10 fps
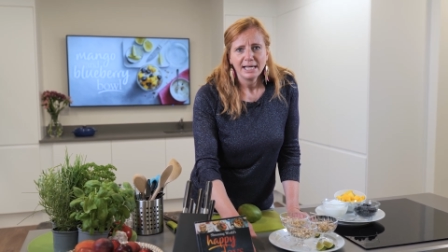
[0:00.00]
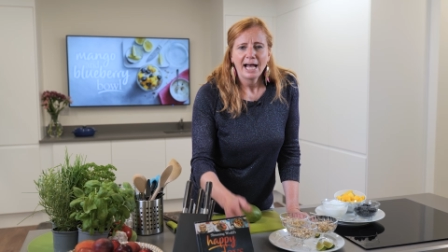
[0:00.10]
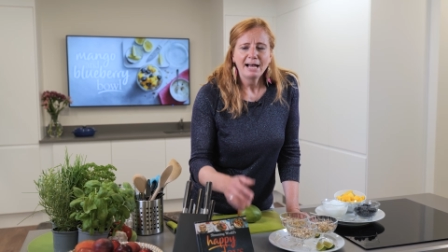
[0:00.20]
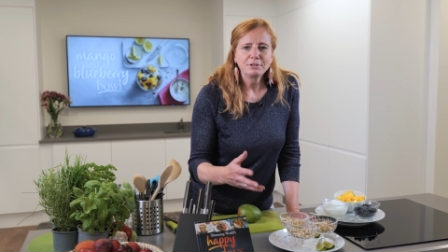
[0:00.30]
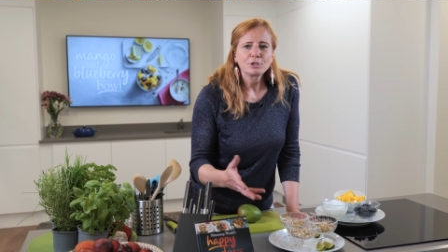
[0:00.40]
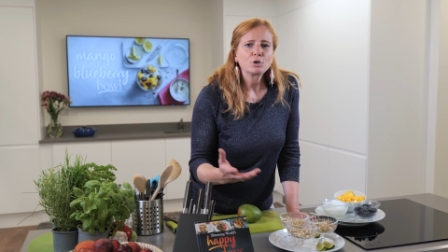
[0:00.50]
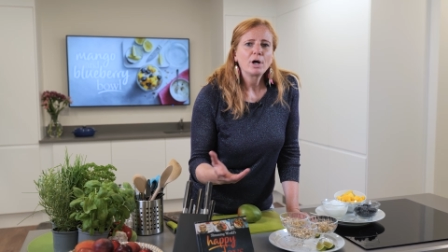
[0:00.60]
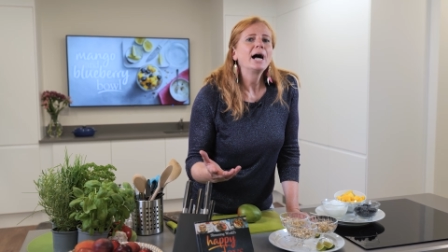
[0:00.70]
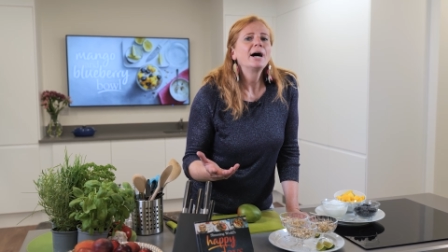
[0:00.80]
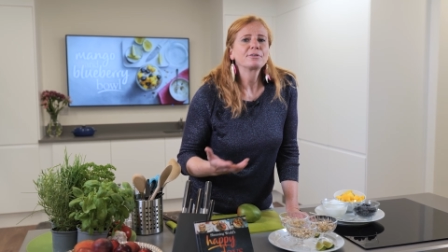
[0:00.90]
Have a look at your
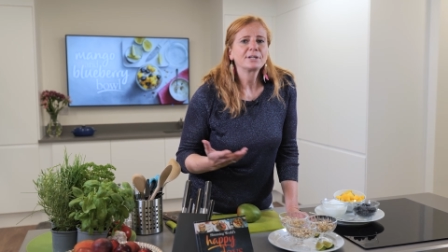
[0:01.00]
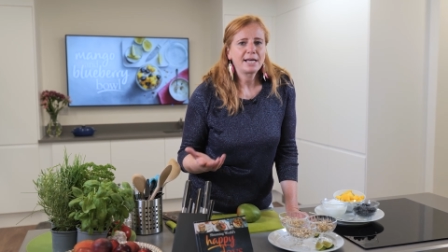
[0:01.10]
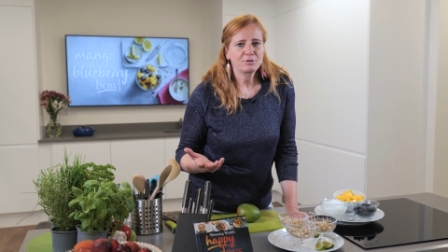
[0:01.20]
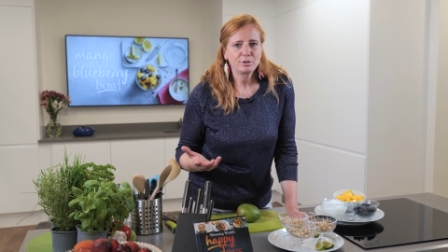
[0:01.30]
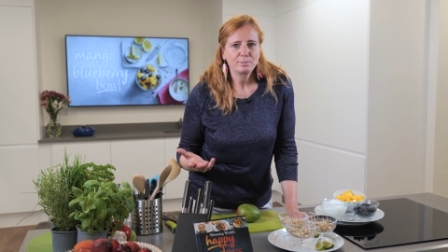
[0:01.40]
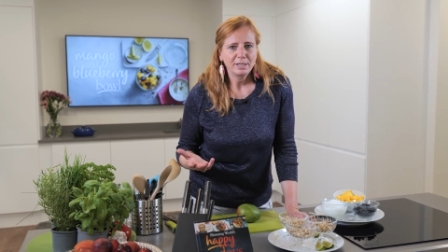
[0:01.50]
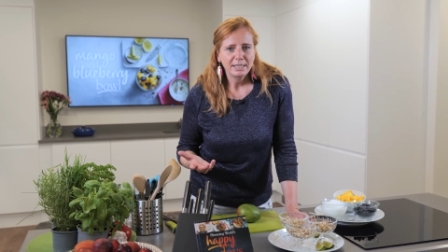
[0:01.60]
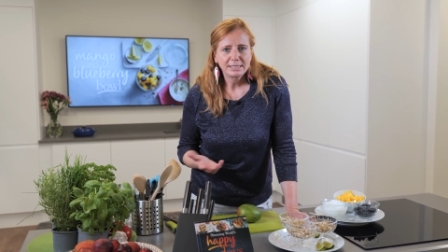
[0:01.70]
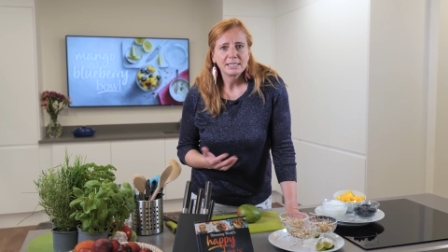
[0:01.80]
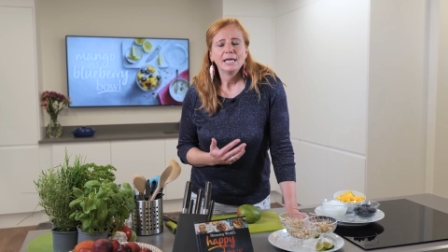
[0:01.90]
healthy extra
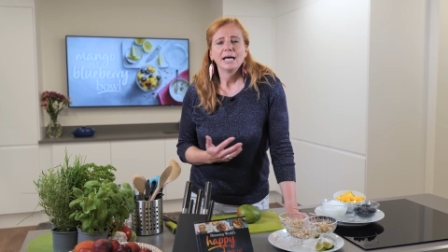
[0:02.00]
Bs